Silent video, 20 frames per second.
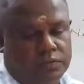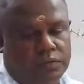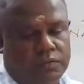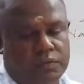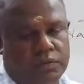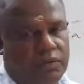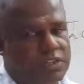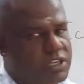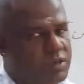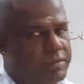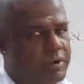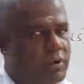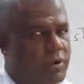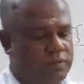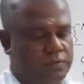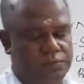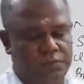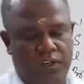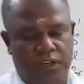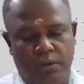Question number
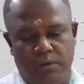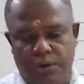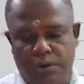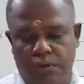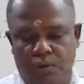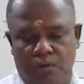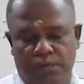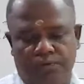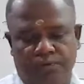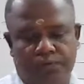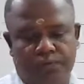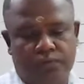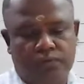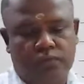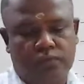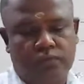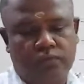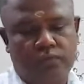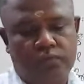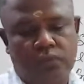1. Number 2,
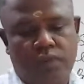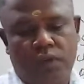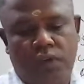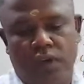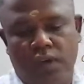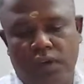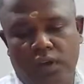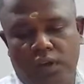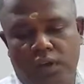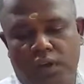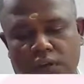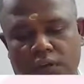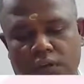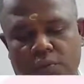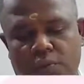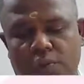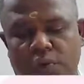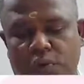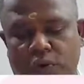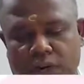
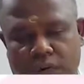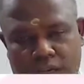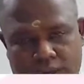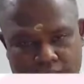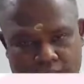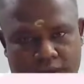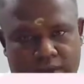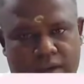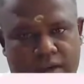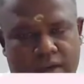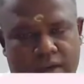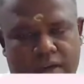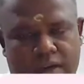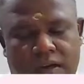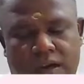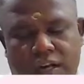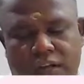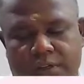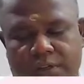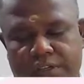blue color,
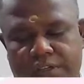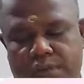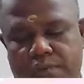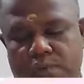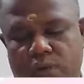continuation.